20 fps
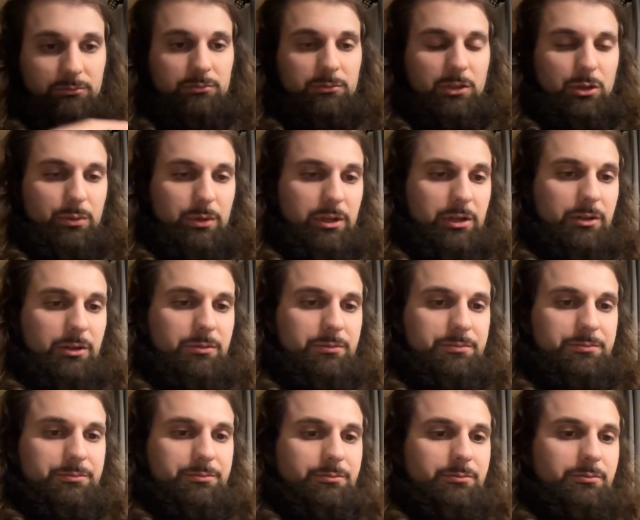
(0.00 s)
Here we go.
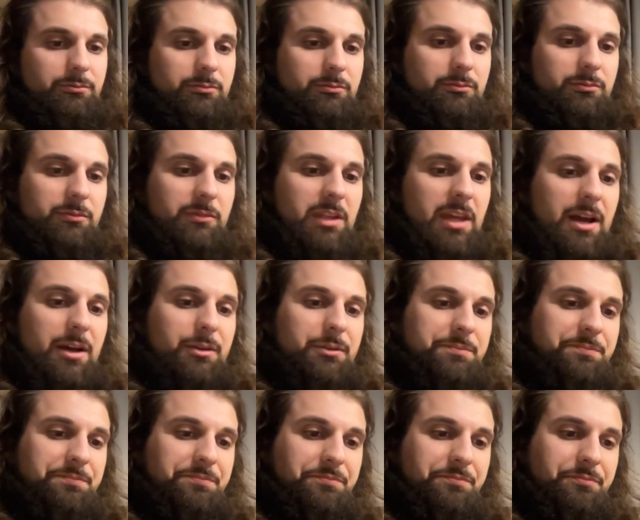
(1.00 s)
Now,